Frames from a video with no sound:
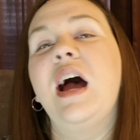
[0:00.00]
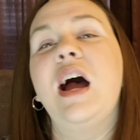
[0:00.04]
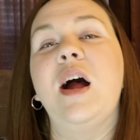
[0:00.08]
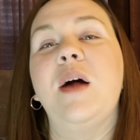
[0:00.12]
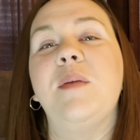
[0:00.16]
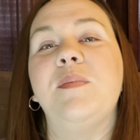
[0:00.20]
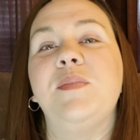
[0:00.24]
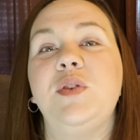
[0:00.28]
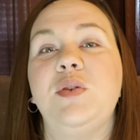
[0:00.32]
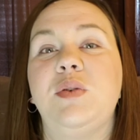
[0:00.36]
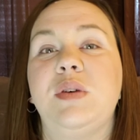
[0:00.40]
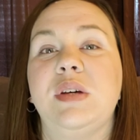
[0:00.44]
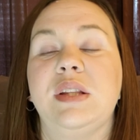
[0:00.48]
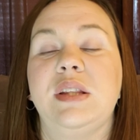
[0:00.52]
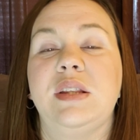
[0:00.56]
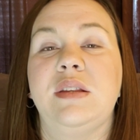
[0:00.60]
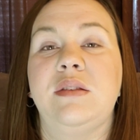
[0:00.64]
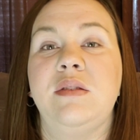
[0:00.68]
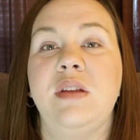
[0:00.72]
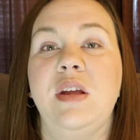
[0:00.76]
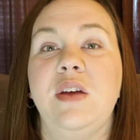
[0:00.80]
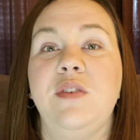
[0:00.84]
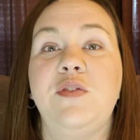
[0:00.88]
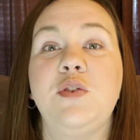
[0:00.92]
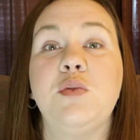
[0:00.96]
Um, you
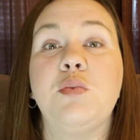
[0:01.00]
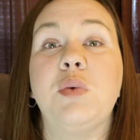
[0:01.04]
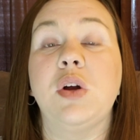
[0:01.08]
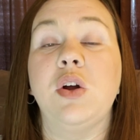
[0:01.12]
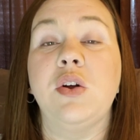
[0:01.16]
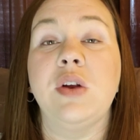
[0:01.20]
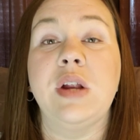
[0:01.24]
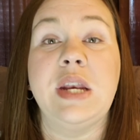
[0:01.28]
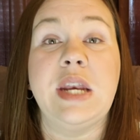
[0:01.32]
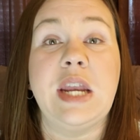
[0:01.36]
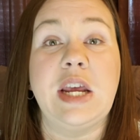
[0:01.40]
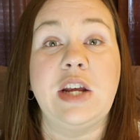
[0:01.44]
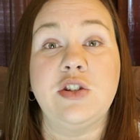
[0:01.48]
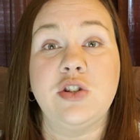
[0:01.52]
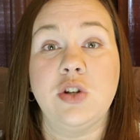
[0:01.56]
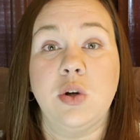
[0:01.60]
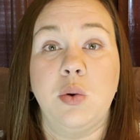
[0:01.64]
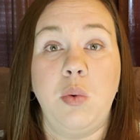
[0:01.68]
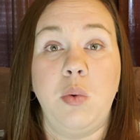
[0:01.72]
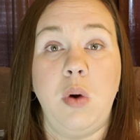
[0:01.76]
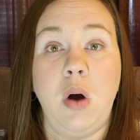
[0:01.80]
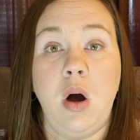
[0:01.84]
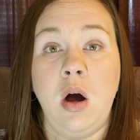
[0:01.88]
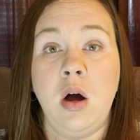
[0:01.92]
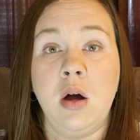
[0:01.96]
can, if you went on a
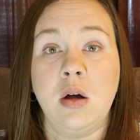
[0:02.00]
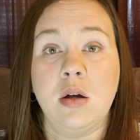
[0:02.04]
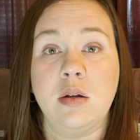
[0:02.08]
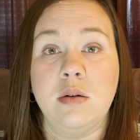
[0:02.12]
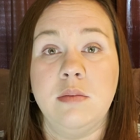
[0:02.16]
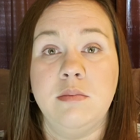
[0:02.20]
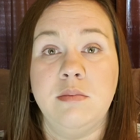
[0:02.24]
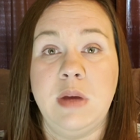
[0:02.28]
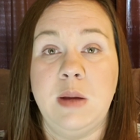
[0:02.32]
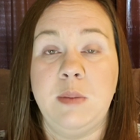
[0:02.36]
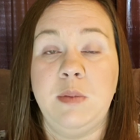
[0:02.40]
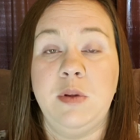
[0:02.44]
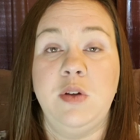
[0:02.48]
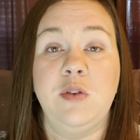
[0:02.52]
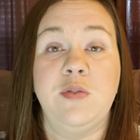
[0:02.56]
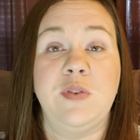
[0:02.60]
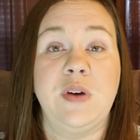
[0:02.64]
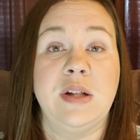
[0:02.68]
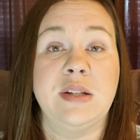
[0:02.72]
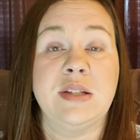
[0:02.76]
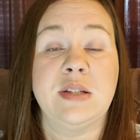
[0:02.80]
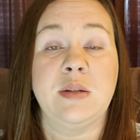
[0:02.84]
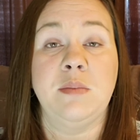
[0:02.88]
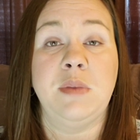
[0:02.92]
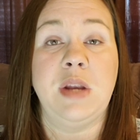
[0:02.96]
nature walk, maybe you
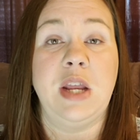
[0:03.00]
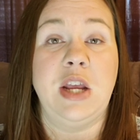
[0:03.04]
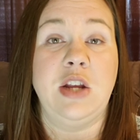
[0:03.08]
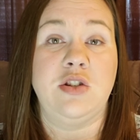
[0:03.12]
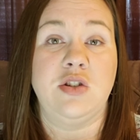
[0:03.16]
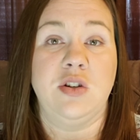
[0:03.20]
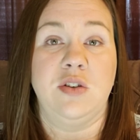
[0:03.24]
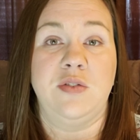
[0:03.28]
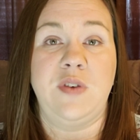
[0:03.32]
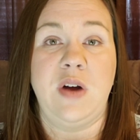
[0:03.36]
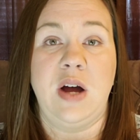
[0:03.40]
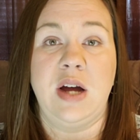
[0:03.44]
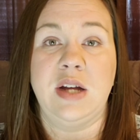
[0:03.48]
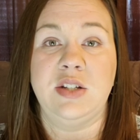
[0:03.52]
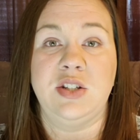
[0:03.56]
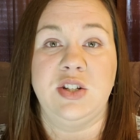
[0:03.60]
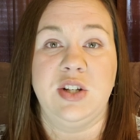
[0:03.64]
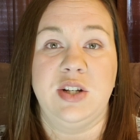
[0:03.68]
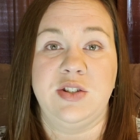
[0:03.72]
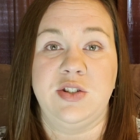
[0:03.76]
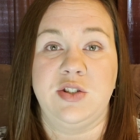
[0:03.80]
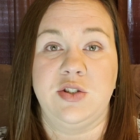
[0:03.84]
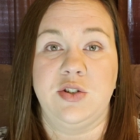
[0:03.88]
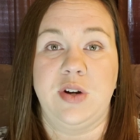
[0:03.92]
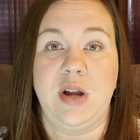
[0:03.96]
found some nature finds
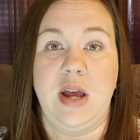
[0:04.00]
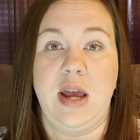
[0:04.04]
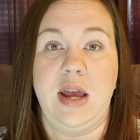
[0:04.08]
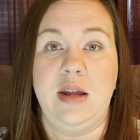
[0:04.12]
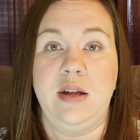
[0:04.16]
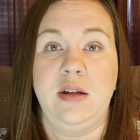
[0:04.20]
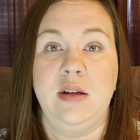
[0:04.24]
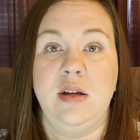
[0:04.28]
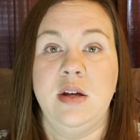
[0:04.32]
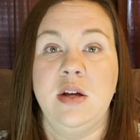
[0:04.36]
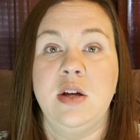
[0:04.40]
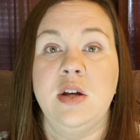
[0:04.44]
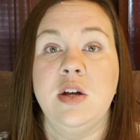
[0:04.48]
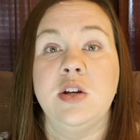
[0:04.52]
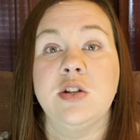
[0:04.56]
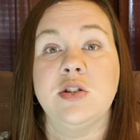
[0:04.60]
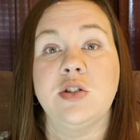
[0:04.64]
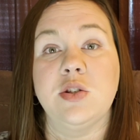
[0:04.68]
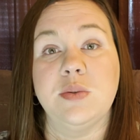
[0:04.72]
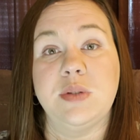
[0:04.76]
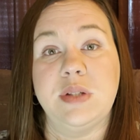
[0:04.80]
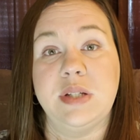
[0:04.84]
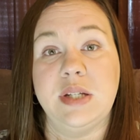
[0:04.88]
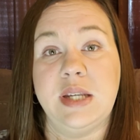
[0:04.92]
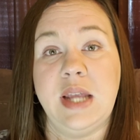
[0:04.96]
yesterday.
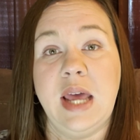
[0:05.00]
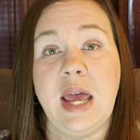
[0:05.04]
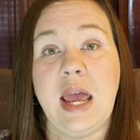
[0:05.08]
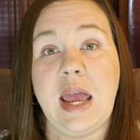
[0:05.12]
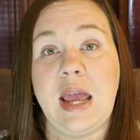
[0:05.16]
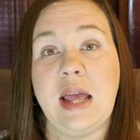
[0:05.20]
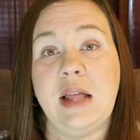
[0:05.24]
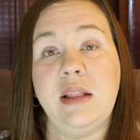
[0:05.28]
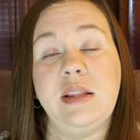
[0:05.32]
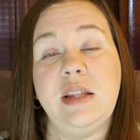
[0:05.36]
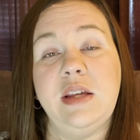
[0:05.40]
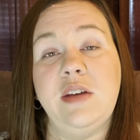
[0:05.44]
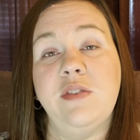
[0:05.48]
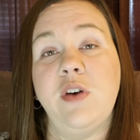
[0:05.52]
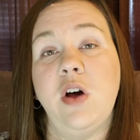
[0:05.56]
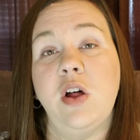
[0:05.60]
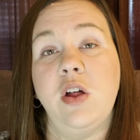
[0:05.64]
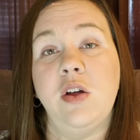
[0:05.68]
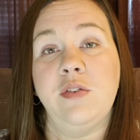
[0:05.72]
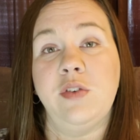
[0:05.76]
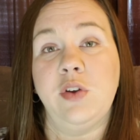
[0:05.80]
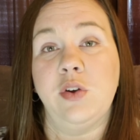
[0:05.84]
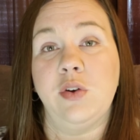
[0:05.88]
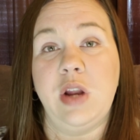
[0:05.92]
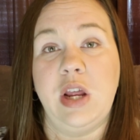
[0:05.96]
So today, leave
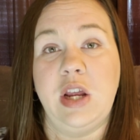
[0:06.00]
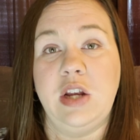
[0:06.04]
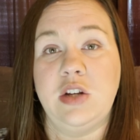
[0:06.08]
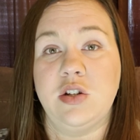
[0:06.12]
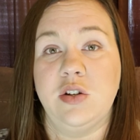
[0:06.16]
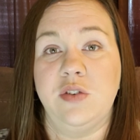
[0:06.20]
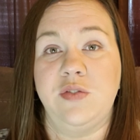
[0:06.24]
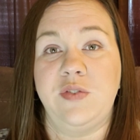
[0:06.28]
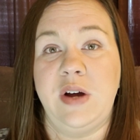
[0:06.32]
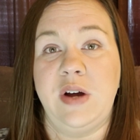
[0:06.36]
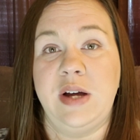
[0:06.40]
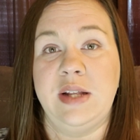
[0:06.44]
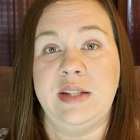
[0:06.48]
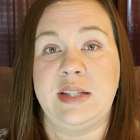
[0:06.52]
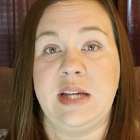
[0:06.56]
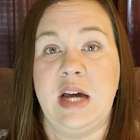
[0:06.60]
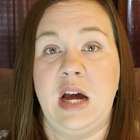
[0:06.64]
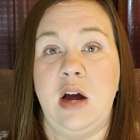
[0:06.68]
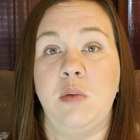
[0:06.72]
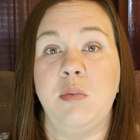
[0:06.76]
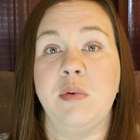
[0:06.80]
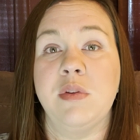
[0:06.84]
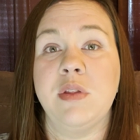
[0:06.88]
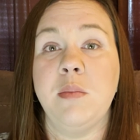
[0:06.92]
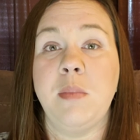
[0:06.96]
all of your nature finds
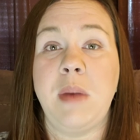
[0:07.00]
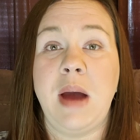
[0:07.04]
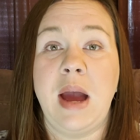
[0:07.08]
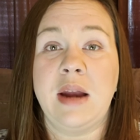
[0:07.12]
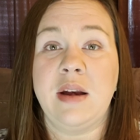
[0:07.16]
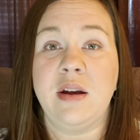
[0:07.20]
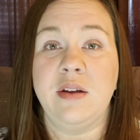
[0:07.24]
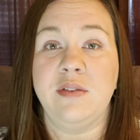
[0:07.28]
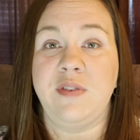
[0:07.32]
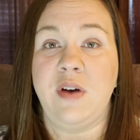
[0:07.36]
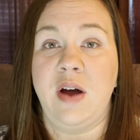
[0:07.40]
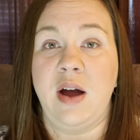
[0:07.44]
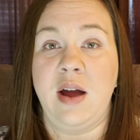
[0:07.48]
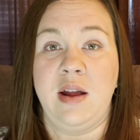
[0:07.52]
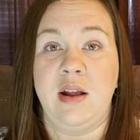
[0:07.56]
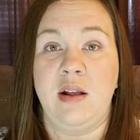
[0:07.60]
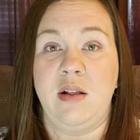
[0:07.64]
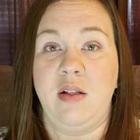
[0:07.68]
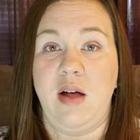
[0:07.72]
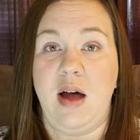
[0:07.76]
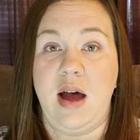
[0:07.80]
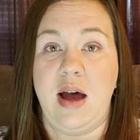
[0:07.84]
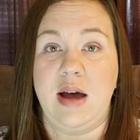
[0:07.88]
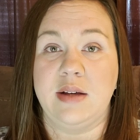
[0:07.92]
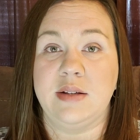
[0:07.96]
out with a
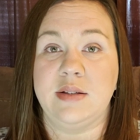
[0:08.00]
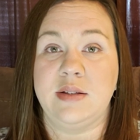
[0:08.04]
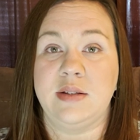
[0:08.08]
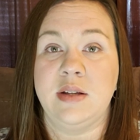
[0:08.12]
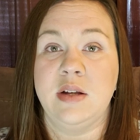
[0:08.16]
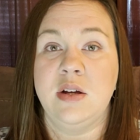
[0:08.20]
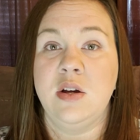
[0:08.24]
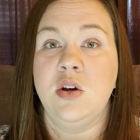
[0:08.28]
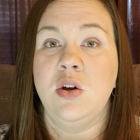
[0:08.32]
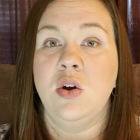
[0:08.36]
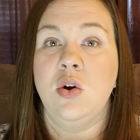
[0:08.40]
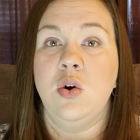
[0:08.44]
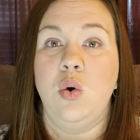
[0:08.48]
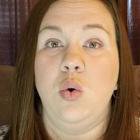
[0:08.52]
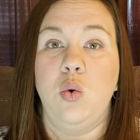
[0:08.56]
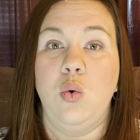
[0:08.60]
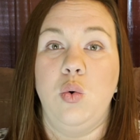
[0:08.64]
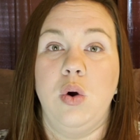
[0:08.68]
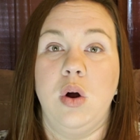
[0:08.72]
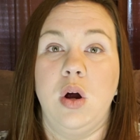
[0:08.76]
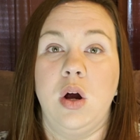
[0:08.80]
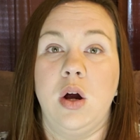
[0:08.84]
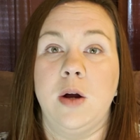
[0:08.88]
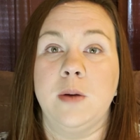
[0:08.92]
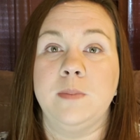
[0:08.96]
magnifying glass,
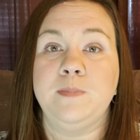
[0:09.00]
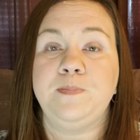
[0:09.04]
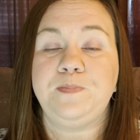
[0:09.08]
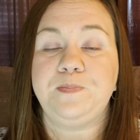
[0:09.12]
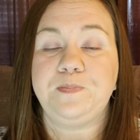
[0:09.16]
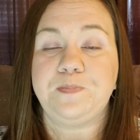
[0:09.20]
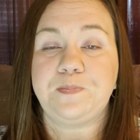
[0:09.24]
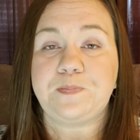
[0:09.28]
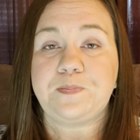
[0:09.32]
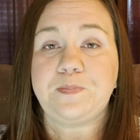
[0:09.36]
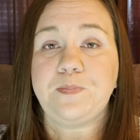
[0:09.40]
or